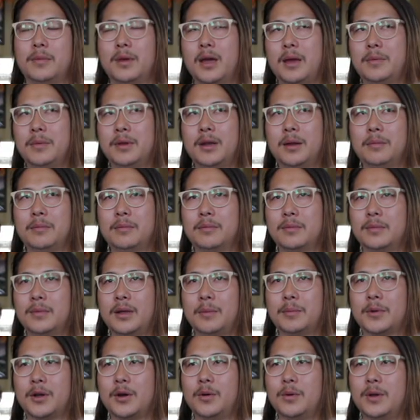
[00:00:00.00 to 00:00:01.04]
I mean, I'm,
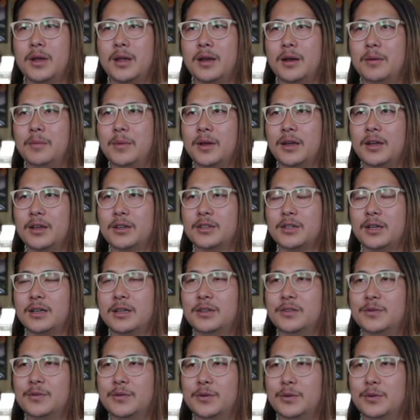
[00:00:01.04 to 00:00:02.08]
I'm Korean, I'm making
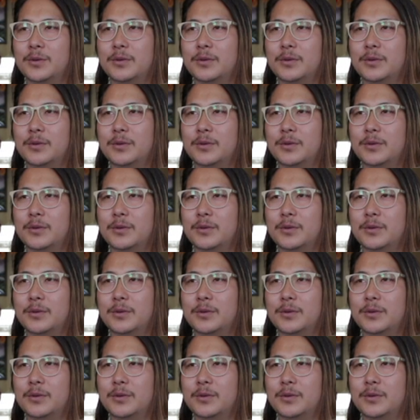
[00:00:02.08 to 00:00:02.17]
Chinese food.